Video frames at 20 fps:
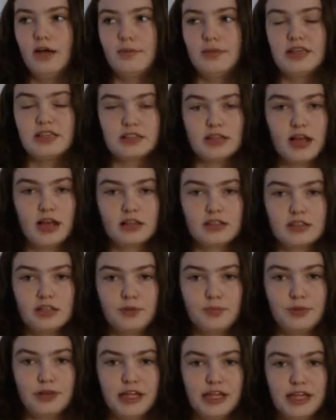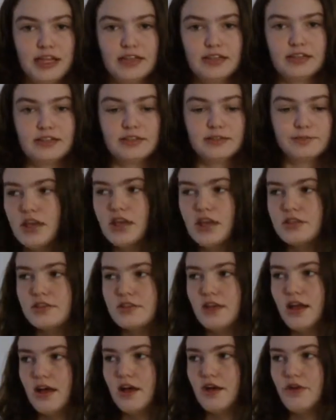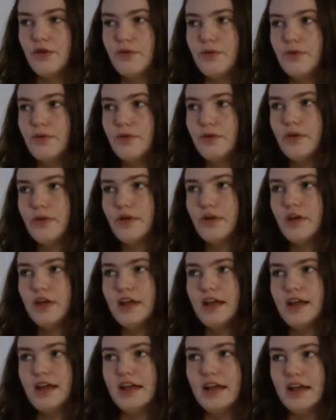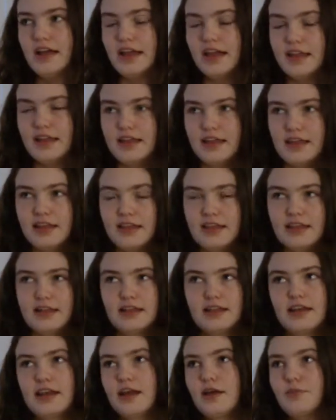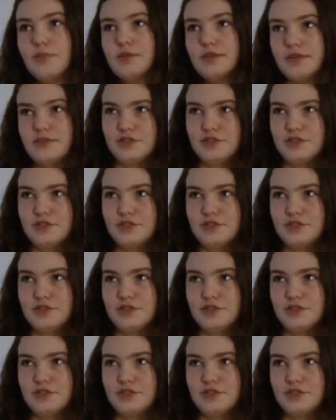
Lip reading: is also planned. So in the times of